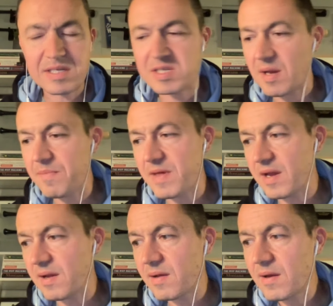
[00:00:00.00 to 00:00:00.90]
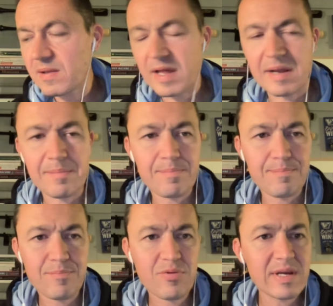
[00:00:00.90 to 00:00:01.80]
something like
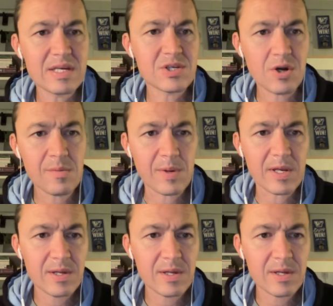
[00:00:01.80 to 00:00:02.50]
predetermined.